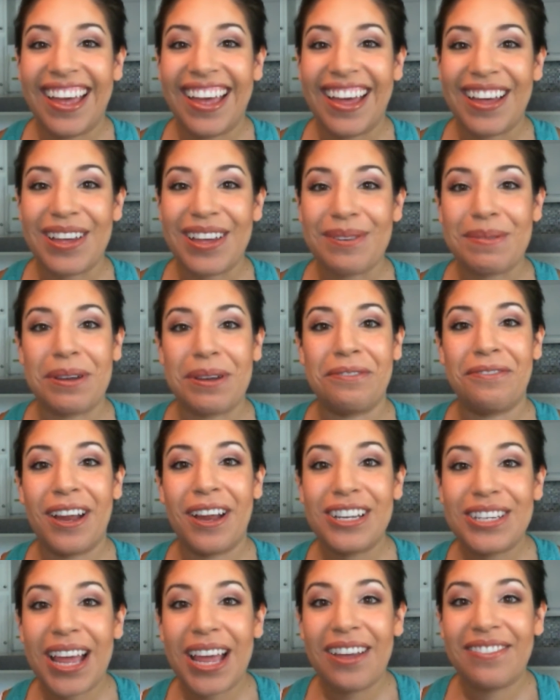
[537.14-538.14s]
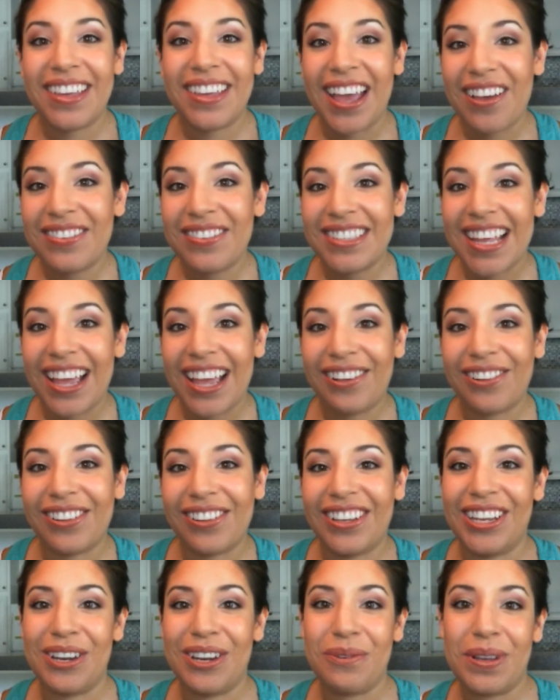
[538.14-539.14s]
a fresh IVF cycle?
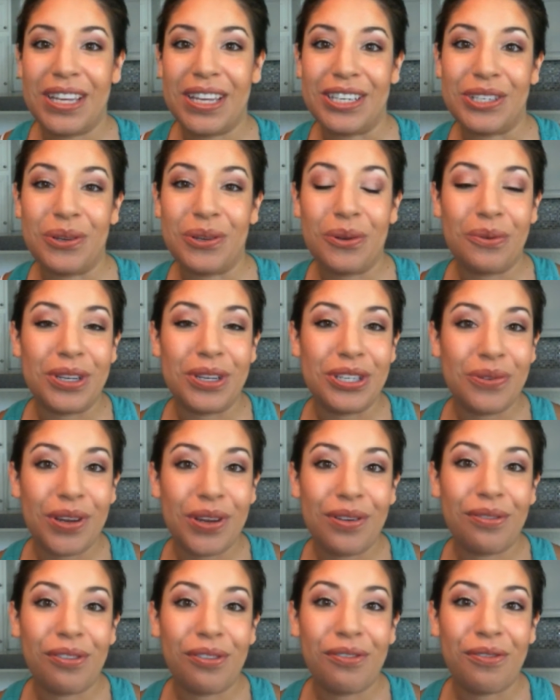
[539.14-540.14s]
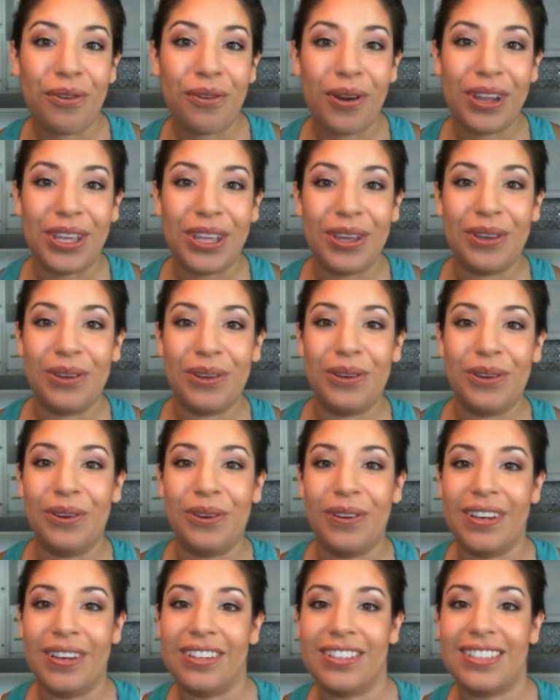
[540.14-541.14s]
We could do a retrieval for
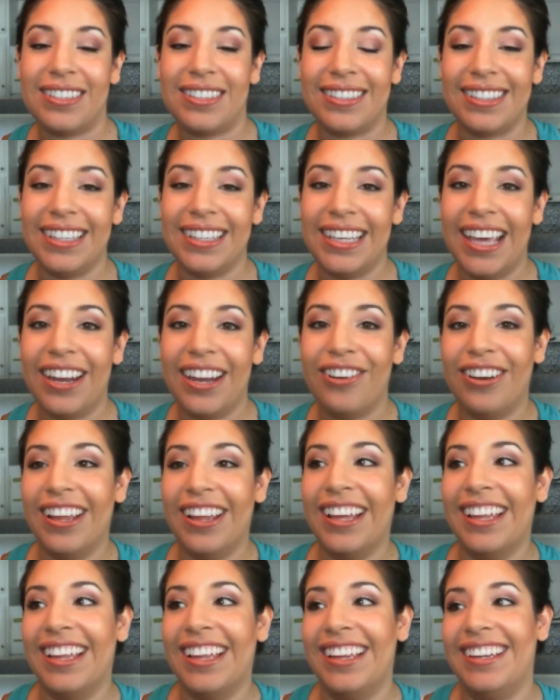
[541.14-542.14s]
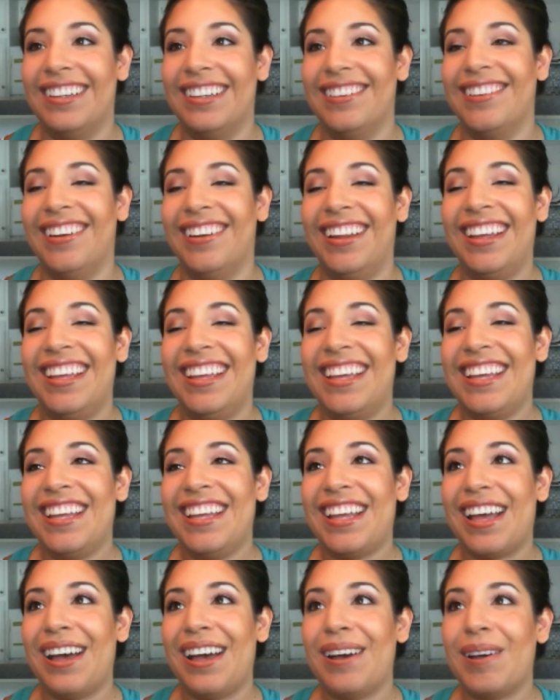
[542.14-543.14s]
you and just get her done.
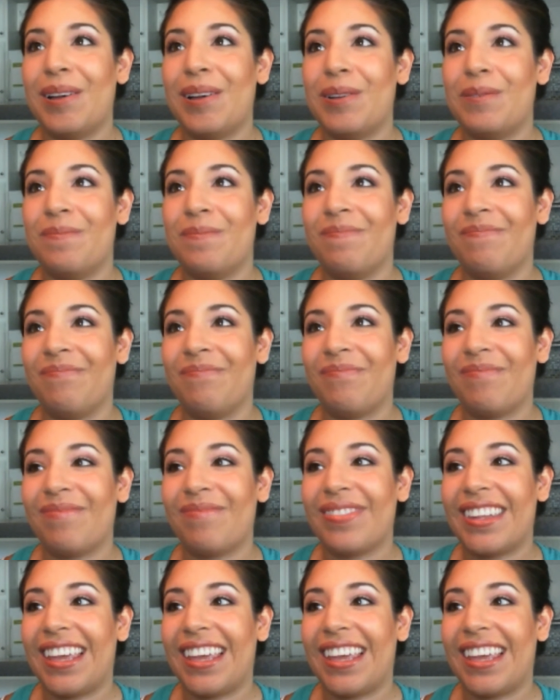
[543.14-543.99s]
And